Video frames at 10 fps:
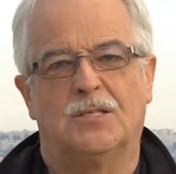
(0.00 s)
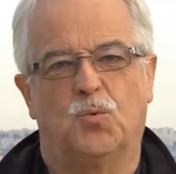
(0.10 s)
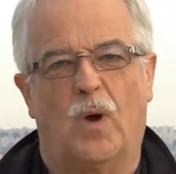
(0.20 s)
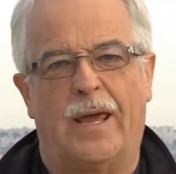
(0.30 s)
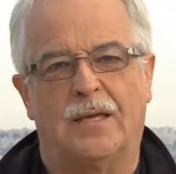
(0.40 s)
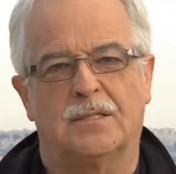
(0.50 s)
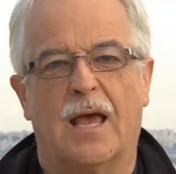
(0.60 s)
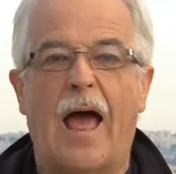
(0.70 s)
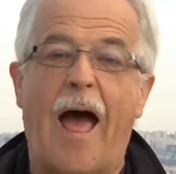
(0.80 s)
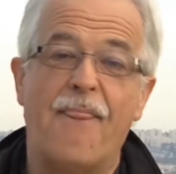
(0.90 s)
his ways,
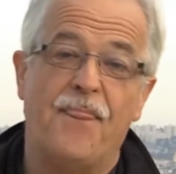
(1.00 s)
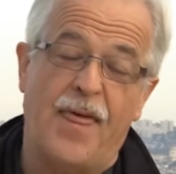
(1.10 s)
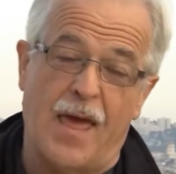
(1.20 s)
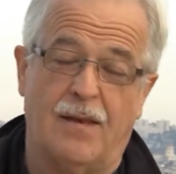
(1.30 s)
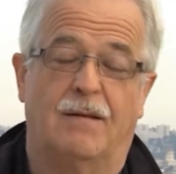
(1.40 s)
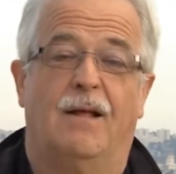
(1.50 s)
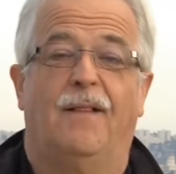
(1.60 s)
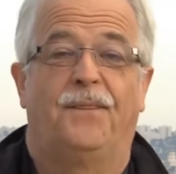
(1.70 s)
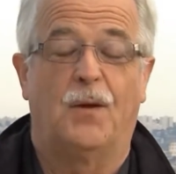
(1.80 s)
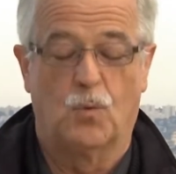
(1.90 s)
and then
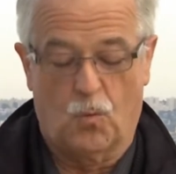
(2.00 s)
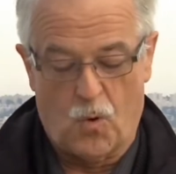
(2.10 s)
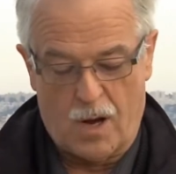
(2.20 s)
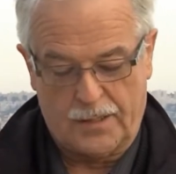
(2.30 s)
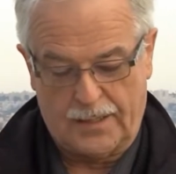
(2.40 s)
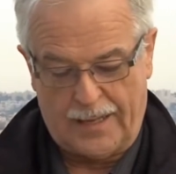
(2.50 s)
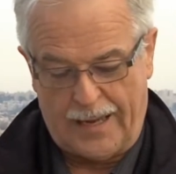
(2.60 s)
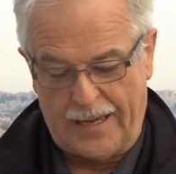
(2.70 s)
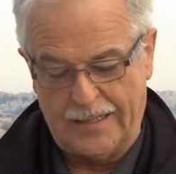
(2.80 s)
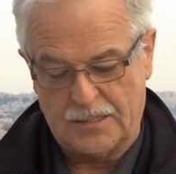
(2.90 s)
they will walk
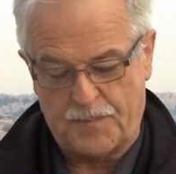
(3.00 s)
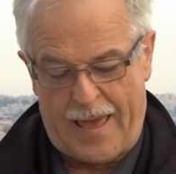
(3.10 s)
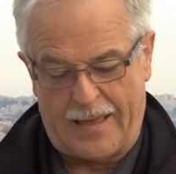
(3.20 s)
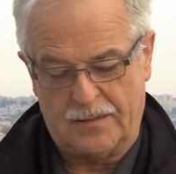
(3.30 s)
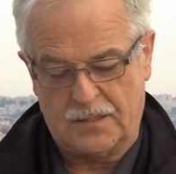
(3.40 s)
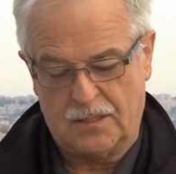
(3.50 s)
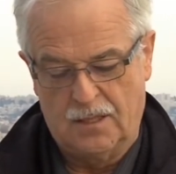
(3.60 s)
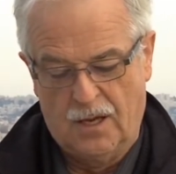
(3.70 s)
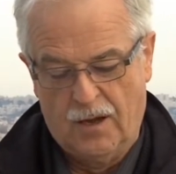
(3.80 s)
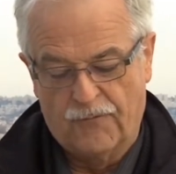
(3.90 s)
in his paths.
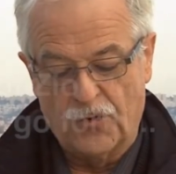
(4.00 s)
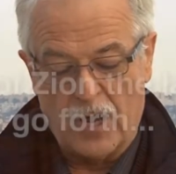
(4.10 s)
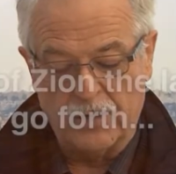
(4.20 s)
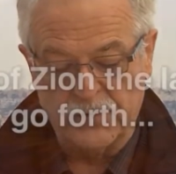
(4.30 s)
For out